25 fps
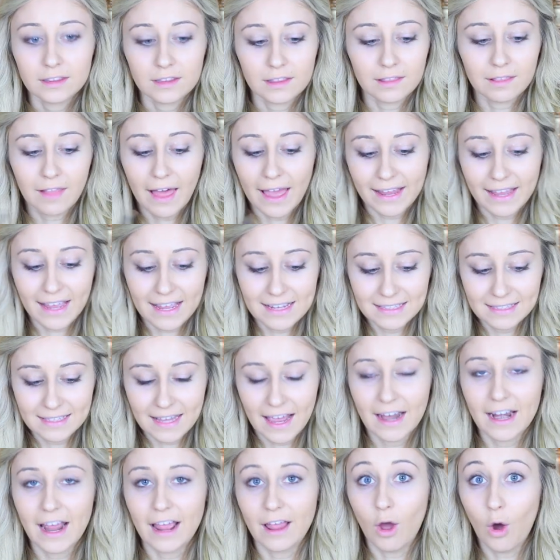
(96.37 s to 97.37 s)
Like I
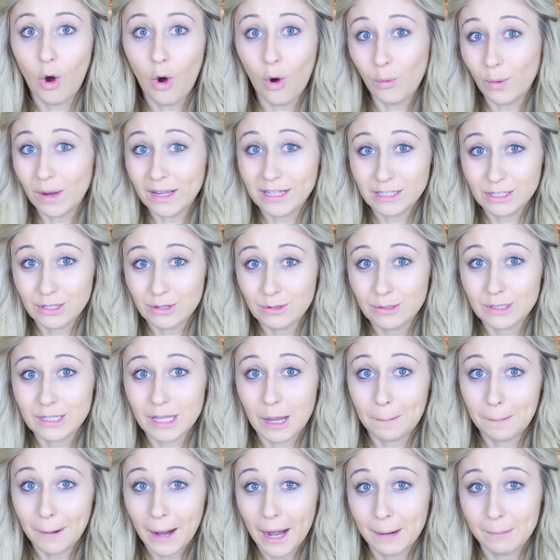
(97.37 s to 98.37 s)
said, I always use
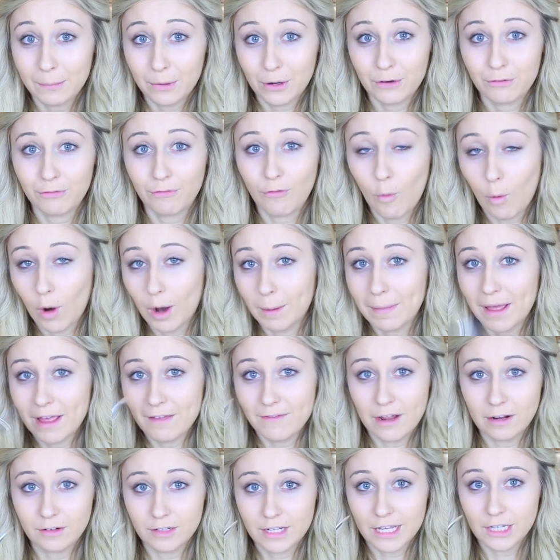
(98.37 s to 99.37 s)
a primer for my
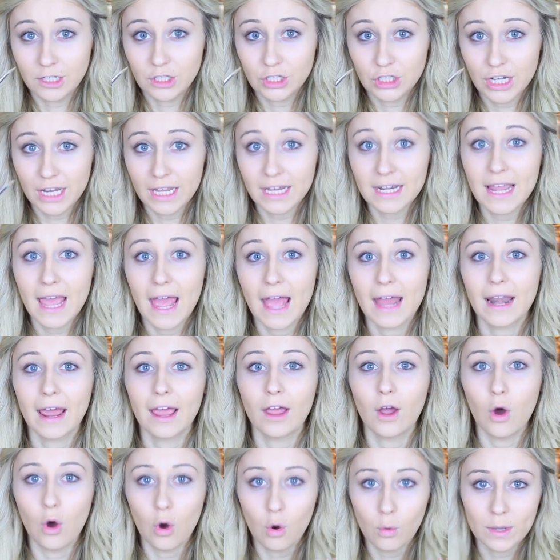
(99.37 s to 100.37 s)
foundation, and
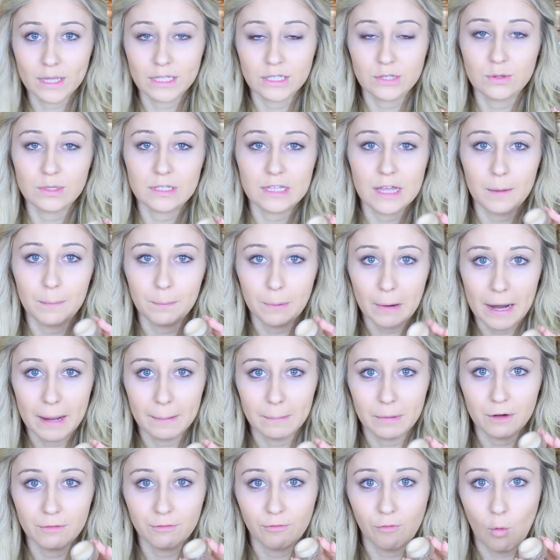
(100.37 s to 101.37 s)
I always use a
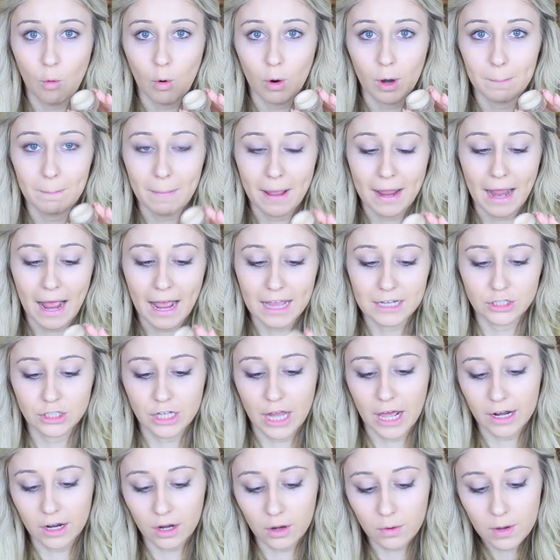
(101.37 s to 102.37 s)
primer for my
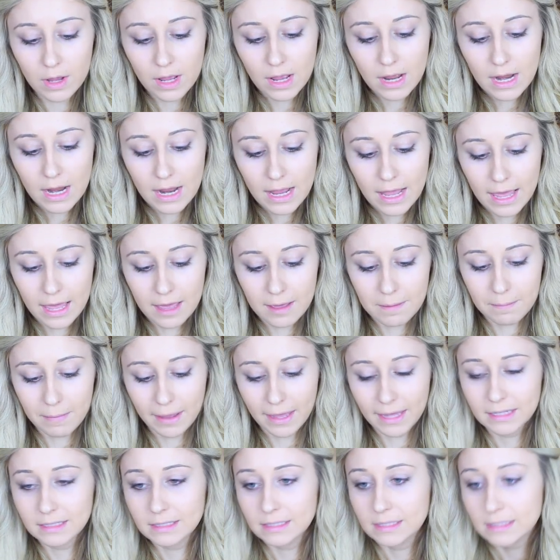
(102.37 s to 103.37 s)
eyeshadow. It
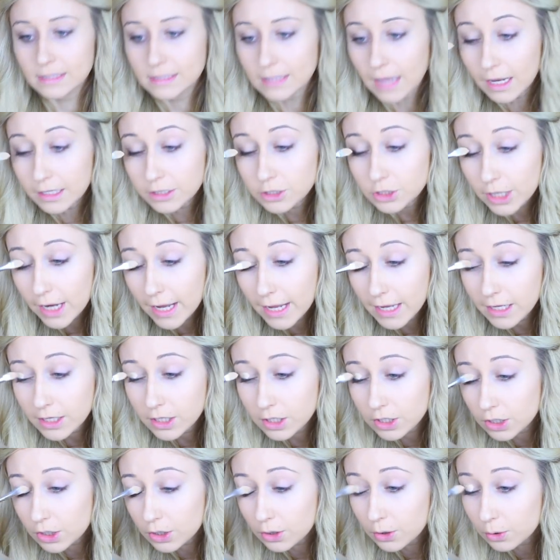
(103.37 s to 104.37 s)
makes such a
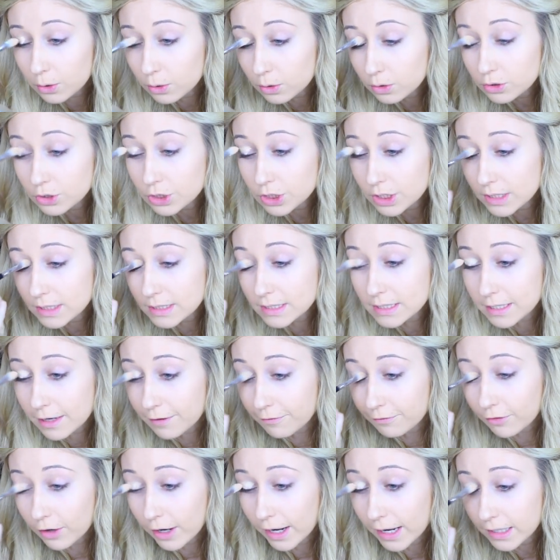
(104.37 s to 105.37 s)
huge
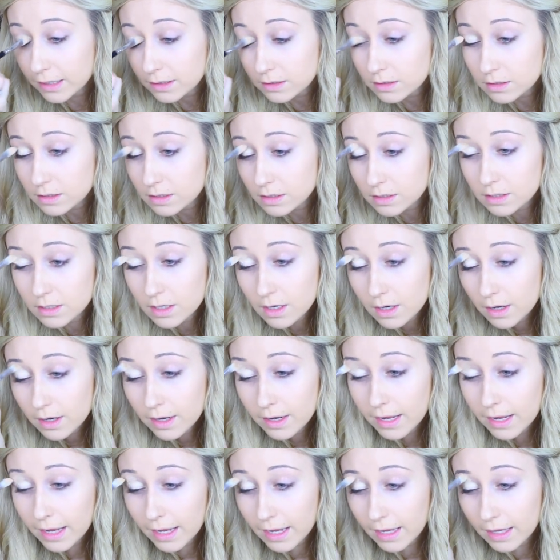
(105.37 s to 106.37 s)
difference
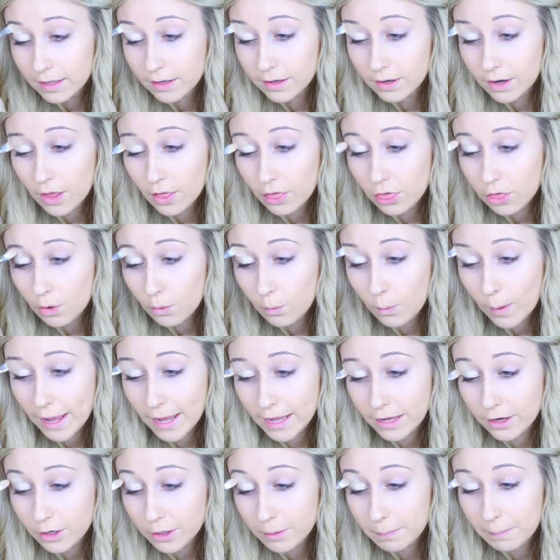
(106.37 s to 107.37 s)
in the
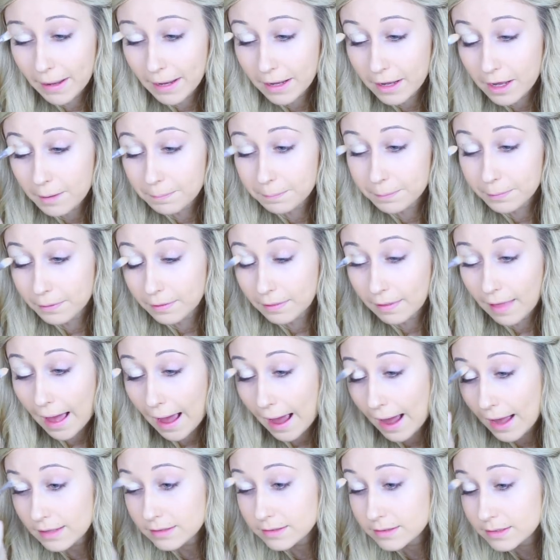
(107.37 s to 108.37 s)
way your makeup
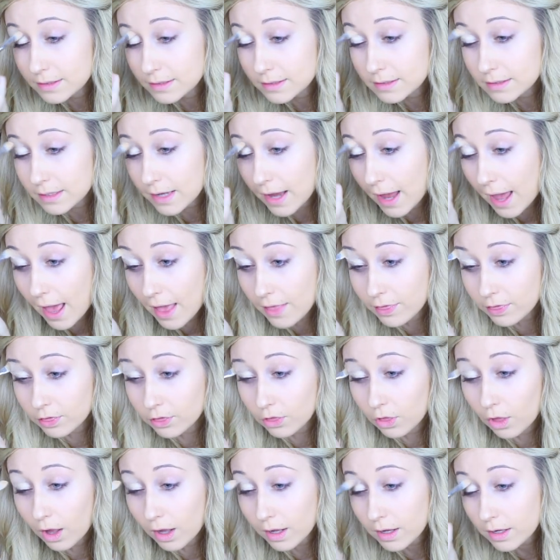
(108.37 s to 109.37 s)
lasts
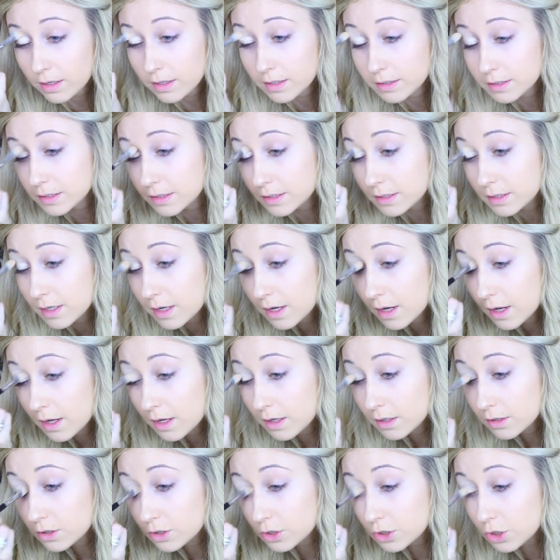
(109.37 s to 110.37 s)
and looks.
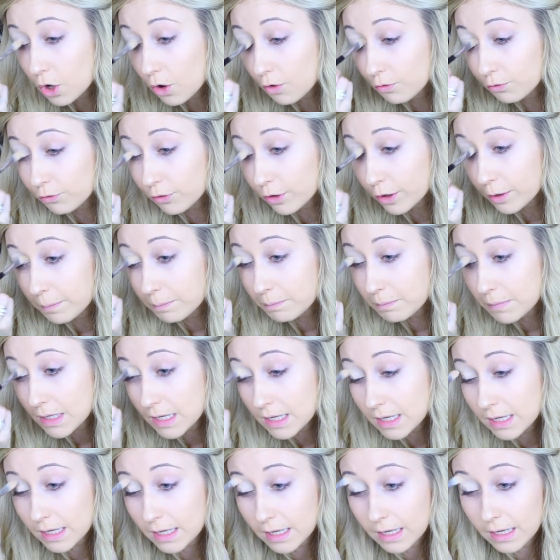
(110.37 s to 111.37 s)
So for
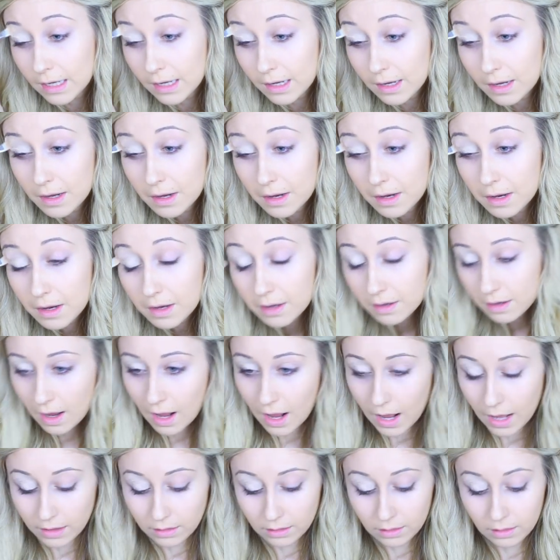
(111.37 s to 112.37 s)
me,
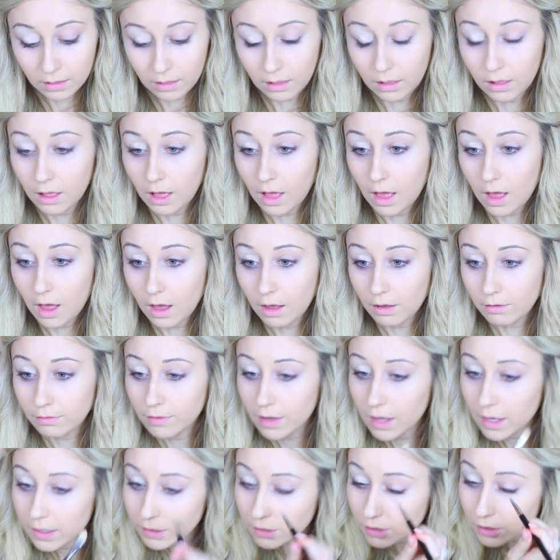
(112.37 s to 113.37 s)
I
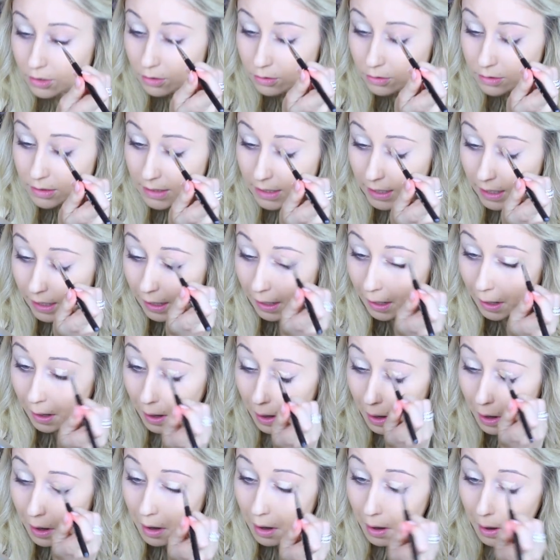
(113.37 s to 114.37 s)
love using
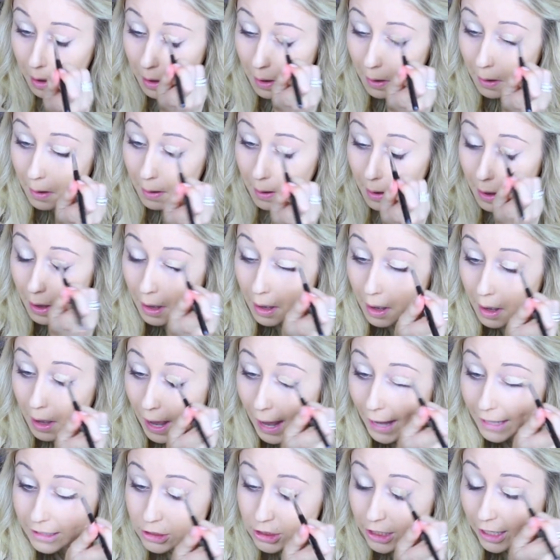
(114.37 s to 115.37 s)

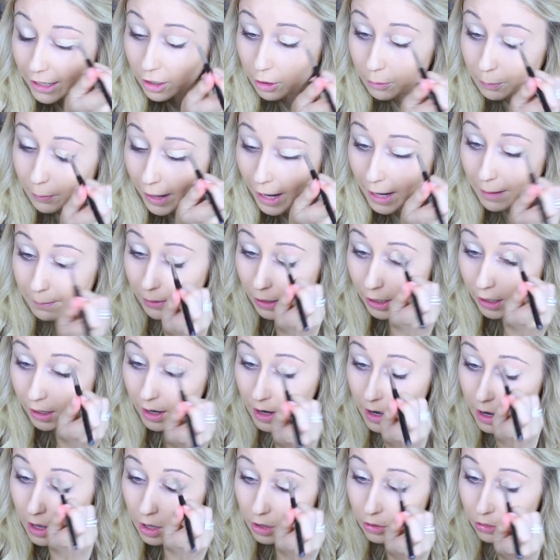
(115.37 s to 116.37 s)
eyeshadow
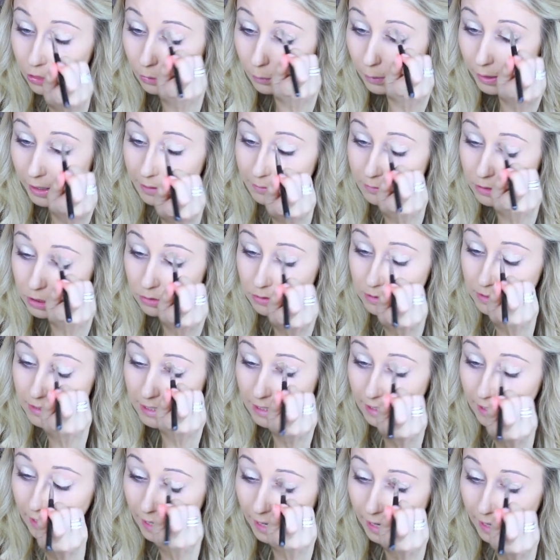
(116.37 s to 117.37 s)
primer. The one I'm
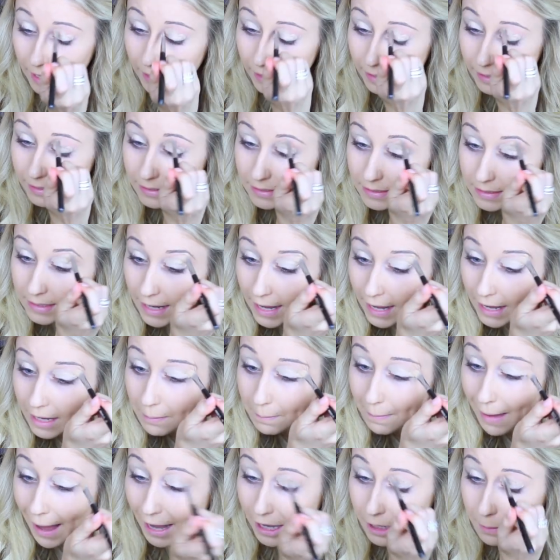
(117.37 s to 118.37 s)
using is a
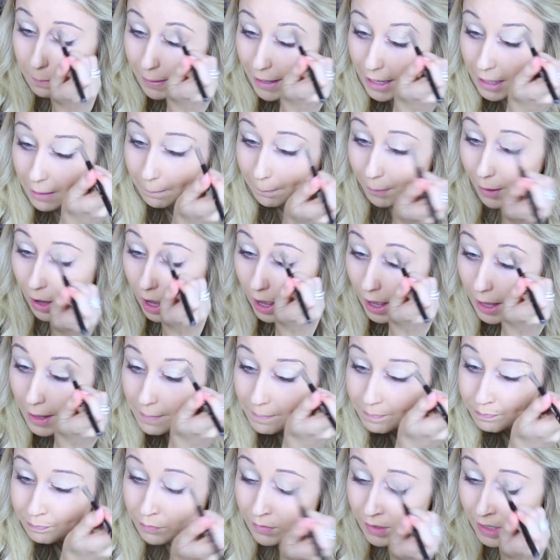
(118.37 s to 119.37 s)
MAC Paint
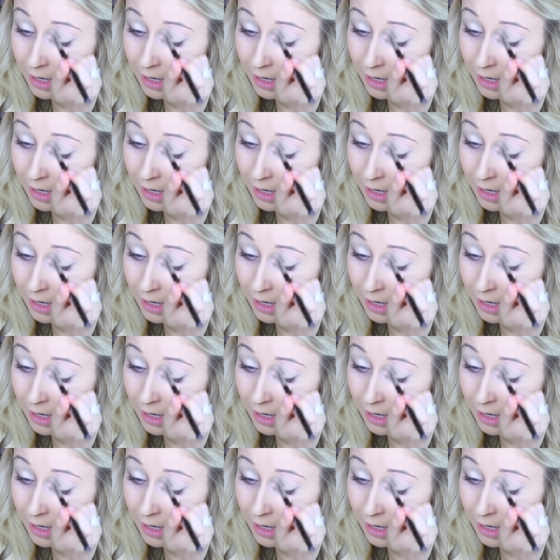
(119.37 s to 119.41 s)
Pot.